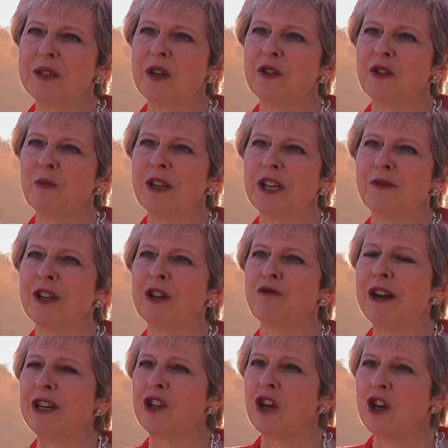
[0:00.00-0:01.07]
so that we're giving
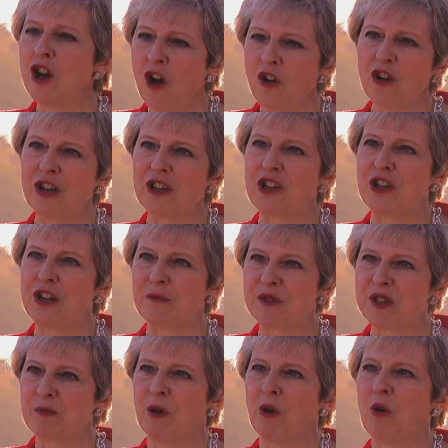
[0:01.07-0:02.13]
greater longer-term
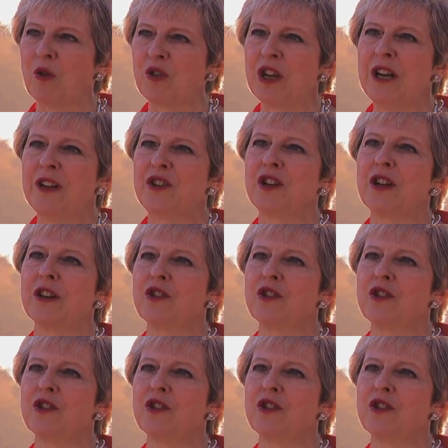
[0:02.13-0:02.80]
support to countries. Can I put it another way? Do you